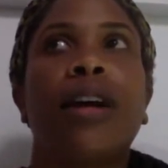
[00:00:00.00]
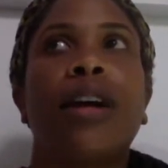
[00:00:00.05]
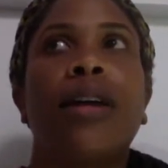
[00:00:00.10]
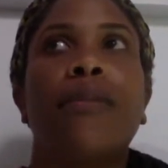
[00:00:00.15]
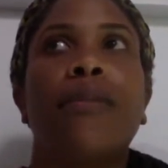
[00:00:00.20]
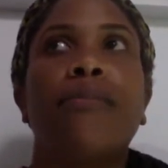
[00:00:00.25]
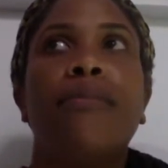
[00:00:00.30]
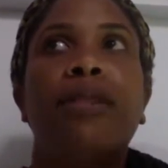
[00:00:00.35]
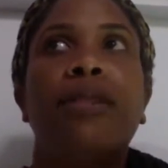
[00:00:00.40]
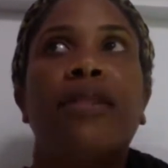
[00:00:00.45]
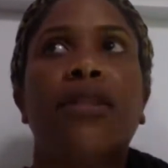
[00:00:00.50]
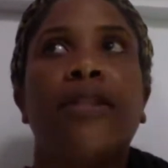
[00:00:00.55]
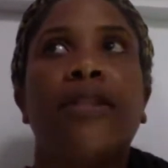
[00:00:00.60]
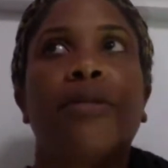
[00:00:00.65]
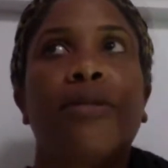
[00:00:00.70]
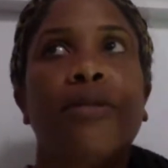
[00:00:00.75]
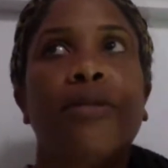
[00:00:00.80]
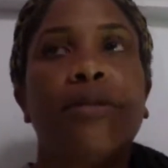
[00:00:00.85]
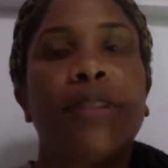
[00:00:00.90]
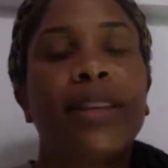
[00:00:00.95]

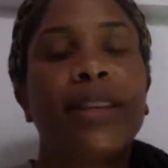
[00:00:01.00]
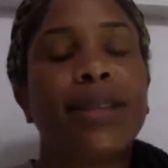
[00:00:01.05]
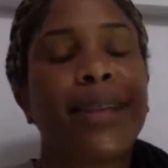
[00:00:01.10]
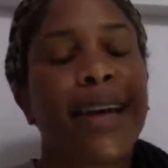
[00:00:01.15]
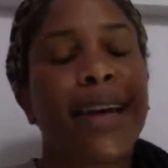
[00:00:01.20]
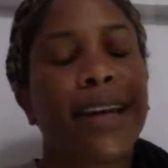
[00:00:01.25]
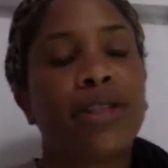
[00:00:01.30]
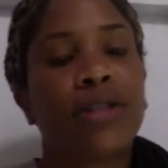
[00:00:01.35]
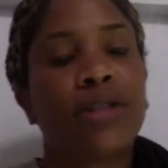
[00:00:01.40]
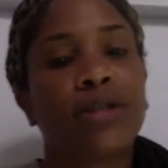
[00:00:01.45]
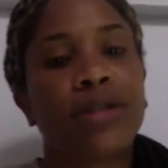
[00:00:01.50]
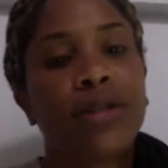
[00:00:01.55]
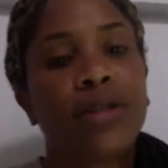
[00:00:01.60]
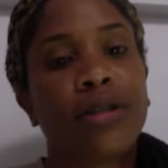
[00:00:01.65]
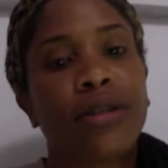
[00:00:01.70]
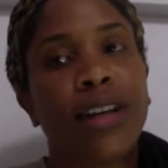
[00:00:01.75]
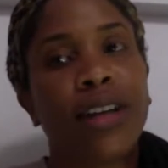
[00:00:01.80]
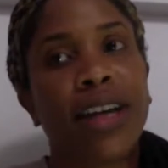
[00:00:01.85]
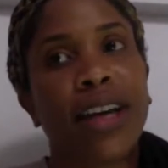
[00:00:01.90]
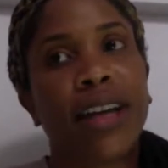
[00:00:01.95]
mythical and
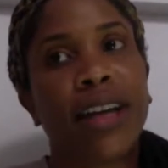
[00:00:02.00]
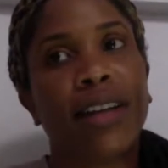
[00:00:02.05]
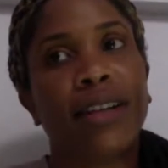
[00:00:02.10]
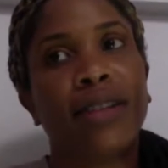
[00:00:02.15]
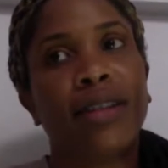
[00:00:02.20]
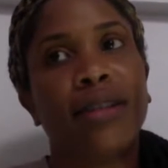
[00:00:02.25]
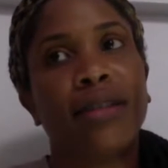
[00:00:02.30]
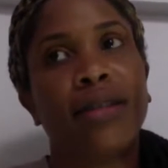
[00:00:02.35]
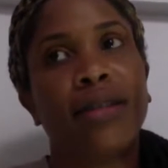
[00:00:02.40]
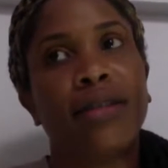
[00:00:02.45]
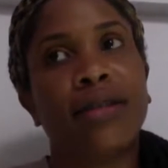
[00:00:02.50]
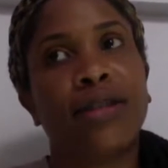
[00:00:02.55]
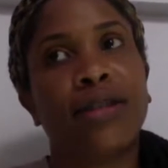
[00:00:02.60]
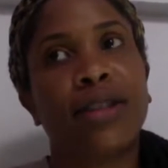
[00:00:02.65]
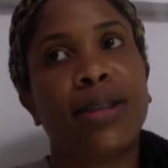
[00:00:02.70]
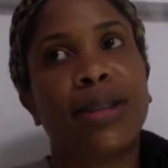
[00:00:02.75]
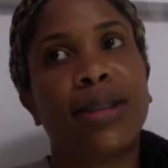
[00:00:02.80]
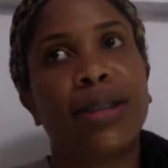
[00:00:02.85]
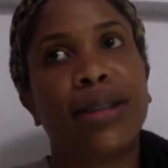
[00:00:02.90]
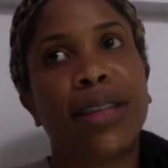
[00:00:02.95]
textured and
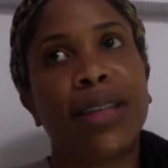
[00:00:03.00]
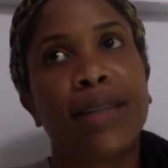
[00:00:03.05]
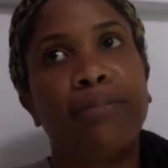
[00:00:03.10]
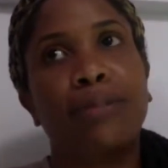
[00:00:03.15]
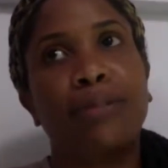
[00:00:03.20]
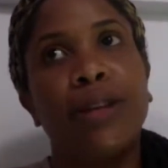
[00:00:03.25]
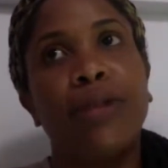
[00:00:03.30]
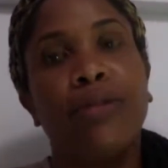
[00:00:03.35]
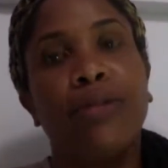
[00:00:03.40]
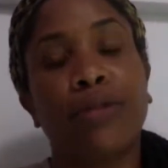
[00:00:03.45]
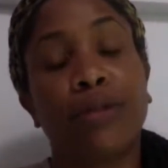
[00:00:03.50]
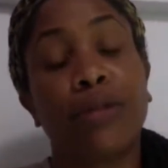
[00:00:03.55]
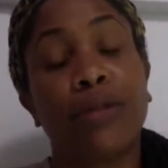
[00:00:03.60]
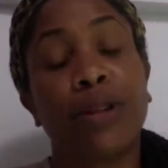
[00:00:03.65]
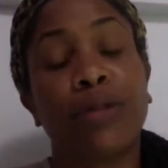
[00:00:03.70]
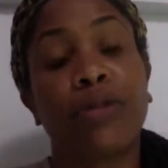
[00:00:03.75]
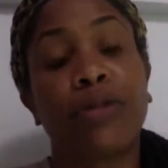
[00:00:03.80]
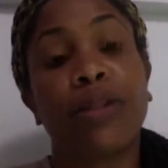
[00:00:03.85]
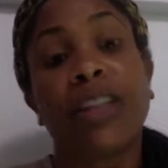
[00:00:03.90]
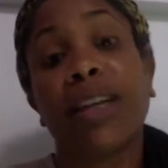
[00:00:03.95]
just deeply
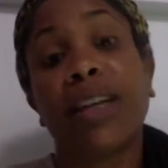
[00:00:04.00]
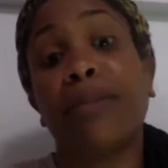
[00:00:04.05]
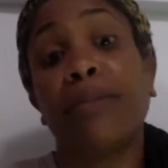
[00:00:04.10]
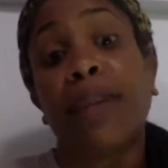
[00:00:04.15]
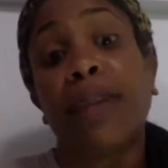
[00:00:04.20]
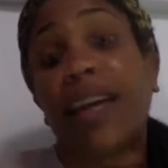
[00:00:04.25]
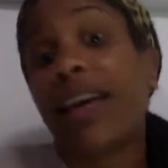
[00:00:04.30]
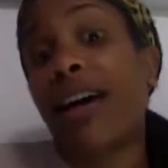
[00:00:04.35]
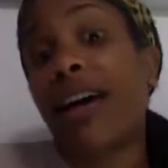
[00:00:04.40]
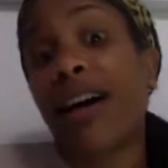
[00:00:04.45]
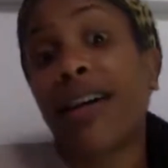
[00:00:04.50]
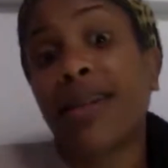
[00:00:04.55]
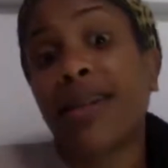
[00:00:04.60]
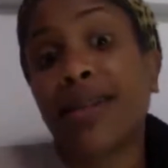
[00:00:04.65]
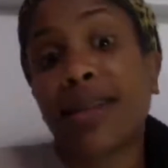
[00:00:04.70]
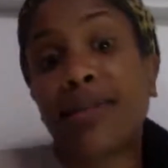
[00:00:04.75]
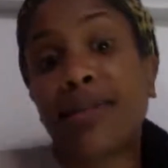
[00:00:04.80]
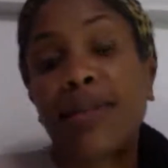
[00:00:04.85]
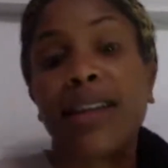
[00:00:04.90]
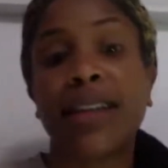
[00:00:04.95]
rooted within me,
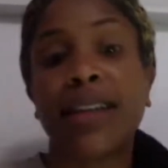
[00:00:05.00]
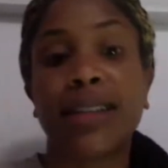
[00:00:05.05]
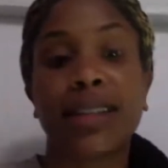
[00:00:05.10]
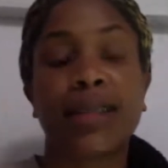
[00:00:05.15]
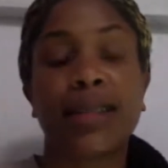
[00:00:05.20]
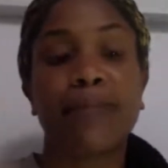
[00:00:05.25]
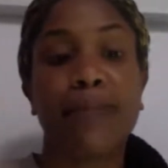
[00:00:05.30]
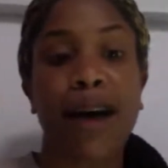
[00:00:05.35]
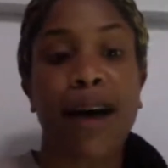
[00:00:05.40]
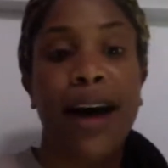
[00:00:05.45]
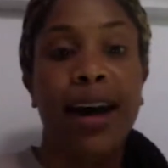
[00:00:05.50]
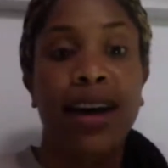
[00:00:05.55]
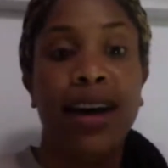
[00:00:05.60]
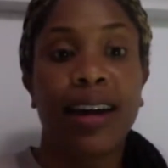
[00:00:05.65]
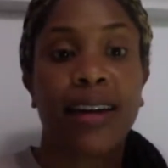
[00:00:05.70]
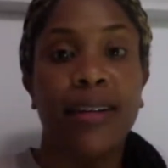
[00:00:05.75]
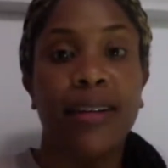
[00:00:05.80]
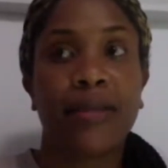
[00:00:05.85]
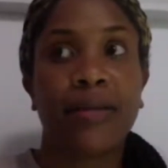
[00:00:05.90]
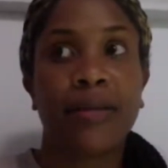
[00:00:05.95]
honestly, because it's
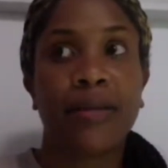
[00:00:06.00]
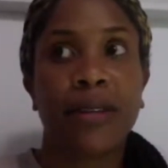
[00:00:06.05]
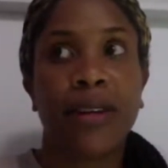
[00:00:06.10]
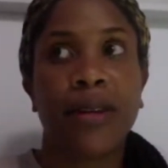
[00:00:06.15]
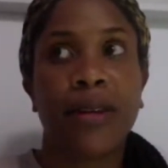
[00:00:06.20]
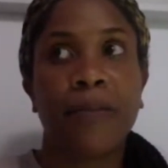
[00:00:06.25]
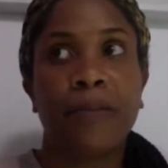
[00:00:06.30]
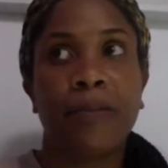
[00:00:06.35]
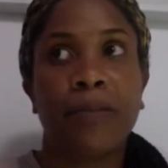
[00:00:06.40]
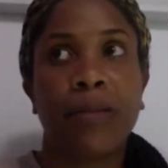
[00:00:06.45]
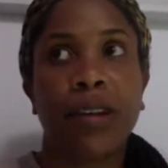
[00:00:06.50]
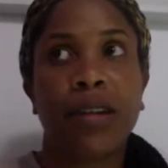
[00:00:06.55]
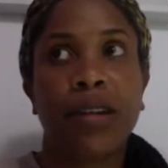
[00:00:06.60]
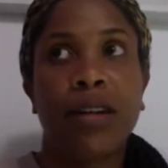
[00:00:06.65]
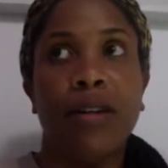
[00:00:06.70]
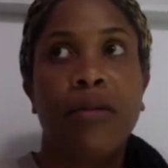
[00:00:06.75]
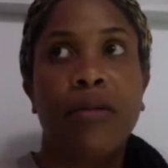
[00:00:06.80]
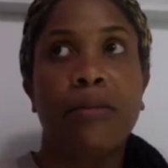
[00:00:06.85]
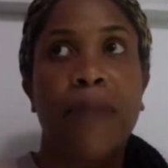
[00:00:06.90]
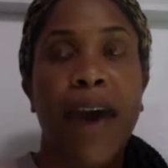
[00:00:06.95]
my, you
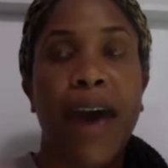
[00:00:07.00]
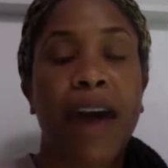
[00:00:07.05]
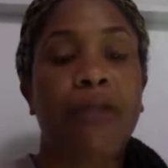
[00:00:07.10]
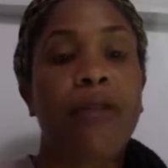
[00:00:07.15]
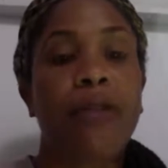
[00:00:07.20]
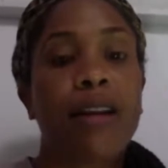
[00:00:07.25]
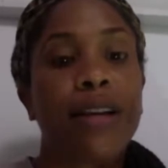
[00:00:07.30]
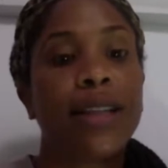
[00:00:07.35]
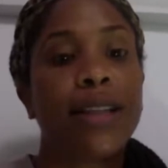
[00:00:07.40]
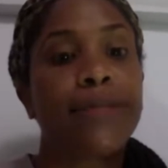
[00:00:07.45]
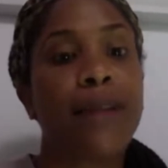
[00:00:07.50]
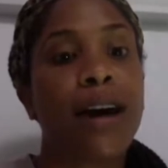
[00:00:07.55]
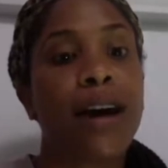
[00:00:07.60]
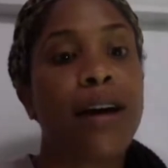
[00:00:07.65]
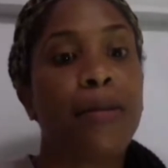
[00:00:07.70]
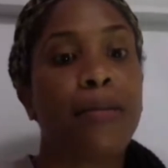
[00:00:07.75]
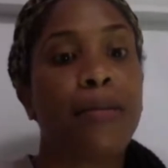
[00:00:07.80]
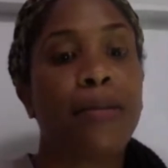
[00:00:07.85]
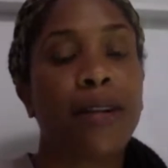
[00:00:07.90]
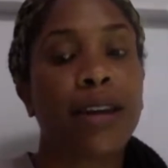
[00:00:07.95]
know, background, it's my
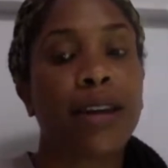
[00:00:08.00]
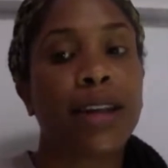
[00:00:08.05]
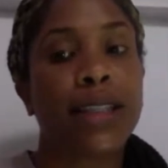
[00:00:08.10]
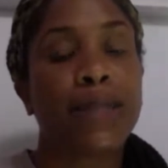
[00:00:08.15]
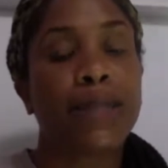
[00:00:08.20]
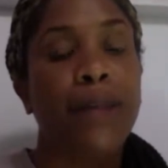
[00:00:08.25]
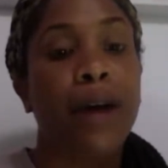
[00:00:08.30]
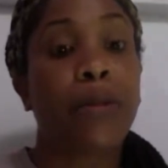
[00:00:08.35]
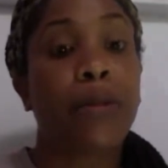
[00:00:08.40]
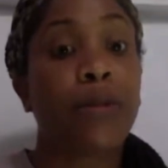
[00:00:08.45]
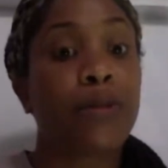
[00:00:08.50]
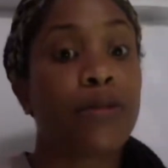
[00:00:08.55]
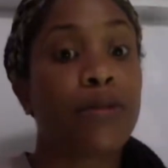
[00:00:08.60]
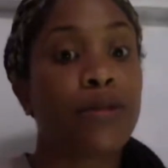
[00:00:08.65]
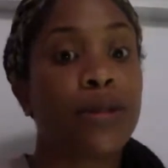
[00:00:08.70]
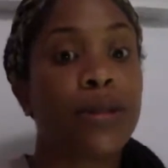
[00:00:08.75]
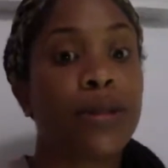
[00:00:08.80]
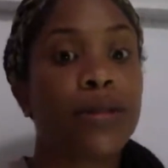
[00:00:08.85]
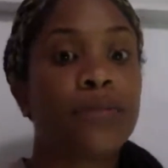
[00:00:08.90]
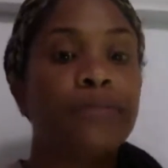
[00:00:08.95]
upbringing, it's my
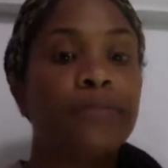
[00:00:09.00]
roots.